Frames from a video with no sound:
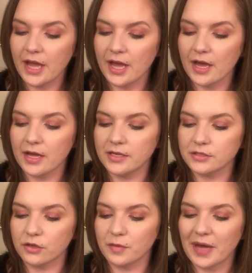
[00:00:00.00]

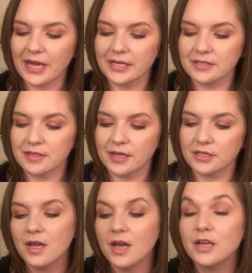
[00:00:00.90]
And on the back it
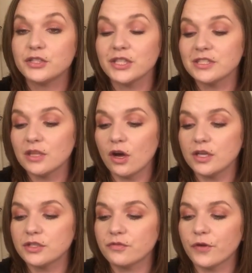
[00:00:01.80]
says, just
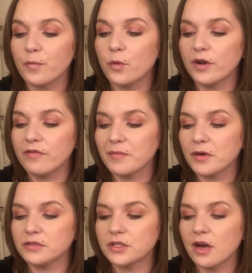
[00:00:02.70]
launched from one of the
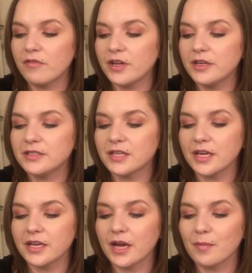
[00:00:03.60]
most coveted
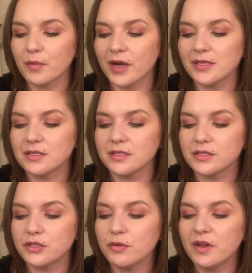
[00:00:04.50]
skincare brands,
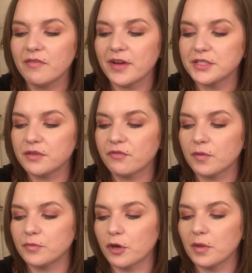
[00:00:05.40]
this new innovation
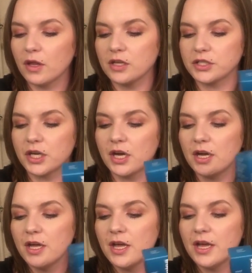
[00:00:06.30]
from
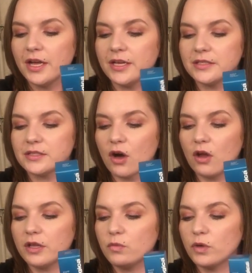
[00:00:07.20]
Dermalogica is
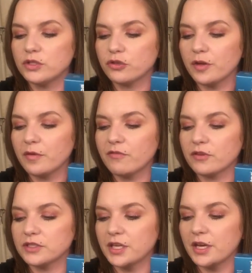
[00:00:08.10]
all-in-one treatment
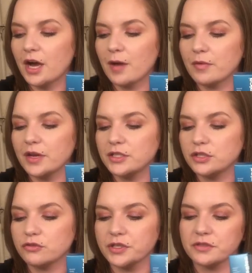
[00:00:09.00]
for skin
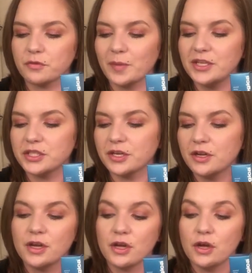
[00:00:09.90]
hibernation
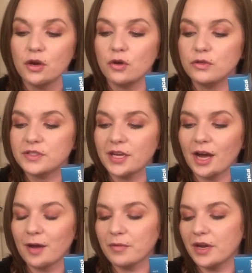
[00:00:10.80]
transformation. Who said
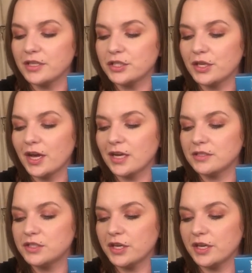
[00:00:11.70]
hibernation
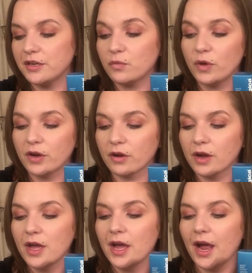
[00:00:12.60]
has to end in winter?